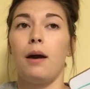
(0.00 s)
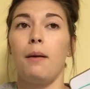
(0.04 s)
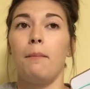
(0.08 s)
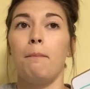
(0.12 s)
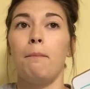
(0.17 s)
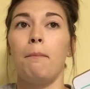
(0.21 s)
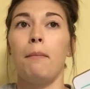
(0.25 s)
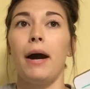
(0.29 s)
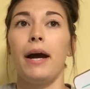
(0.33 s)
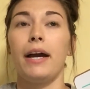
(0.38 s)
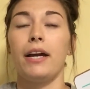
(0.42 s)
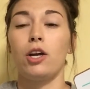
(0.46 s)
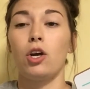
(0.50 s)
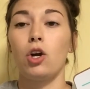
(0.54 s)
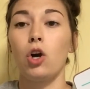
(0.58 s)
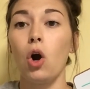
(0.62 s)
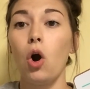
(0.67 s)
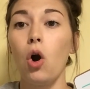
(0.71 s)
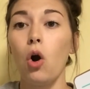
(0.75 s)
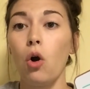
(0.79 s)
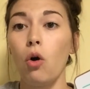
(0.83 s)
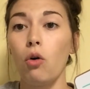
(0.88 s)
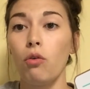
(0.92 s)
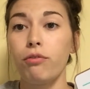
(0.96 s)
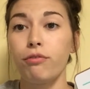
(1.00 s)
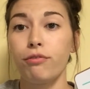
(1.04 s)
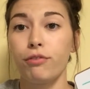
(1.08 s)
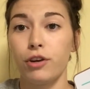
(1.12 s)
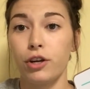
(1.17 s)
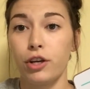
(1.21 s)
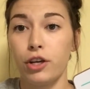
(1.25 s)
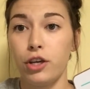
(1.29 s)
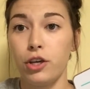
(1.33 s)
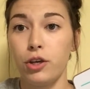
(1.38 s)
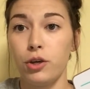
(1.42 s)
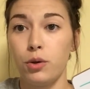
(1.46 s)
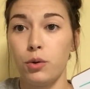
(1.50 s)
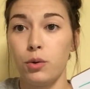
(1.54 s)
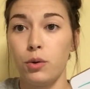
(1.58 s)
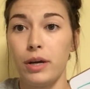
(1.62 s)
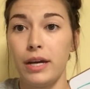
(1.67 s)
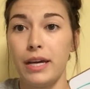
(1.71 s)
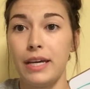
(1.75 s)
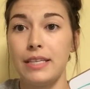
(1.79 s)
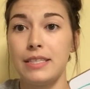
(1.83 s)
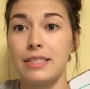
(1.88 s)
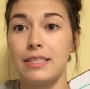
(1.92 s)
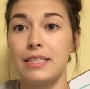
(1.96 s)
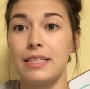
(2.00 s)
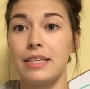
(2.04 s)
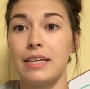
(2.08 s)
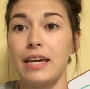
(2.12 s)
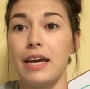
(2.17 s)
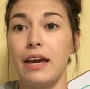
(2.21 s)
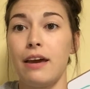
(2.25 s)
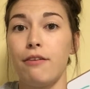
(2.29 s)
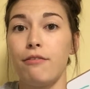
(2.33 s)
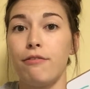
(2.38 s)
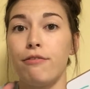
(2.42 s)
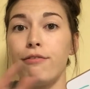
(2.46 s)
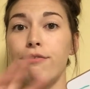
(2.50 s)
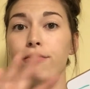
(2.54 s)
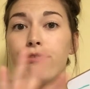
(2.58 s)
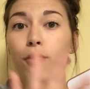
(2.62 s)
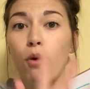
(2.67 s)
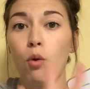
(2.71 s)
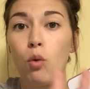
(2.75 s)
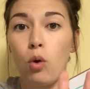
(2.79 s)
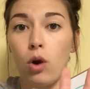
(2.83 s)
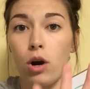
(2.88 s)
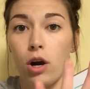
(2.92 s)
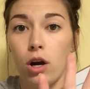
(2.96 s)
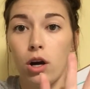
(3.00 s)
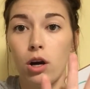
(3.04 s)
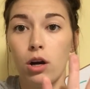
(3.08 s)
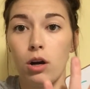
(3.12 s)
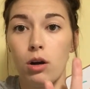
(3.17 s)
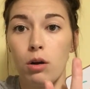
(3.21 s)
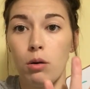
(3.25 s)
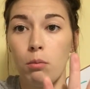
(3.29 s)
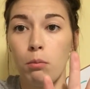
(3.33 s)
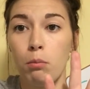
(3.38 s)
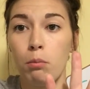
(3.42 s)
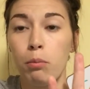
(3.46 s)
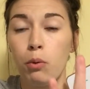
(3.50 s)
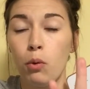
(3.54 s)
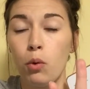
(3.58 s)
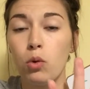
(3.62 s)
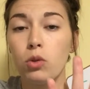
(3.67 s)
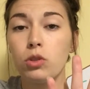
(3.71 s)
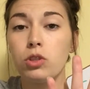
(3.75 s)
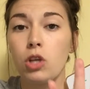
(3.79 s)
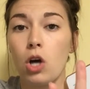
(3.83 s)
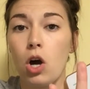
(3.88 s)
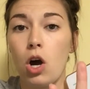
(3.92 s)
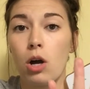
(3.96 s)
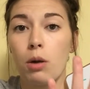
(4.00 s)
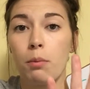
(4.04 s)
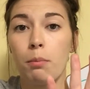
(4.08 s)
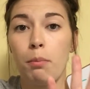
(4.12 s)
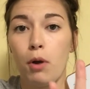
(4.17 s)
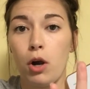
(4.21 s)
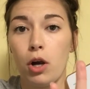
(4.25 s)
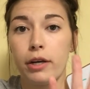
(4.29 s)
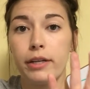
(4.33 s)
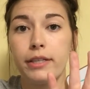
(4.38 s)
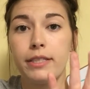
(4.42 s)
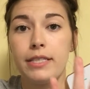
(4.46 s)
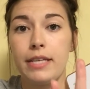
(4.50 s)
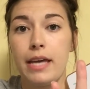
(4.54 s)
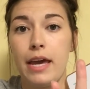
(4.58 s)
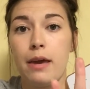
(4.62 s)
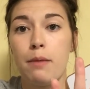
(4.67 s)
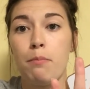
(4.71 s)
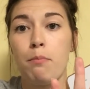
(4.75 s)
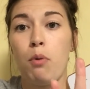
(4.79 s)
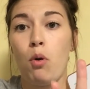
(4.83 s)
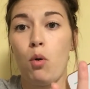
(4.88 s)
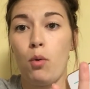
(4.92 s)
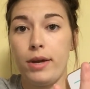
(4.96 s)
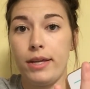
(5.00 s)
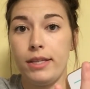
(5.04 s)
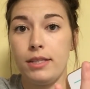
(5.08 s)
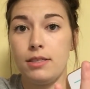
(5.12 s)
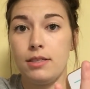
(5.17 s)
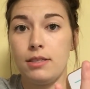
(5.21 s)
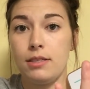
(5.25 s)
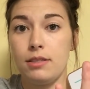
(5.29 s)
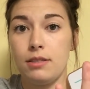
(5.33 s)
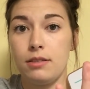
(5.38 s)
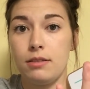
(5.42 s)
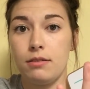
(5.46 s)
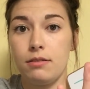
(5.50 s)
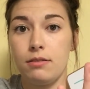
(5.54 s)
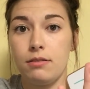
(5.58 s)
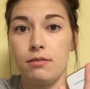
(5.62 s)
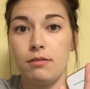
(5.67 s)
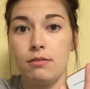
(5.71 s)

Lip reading: My goal for you is to get 4 bulldog bark day points.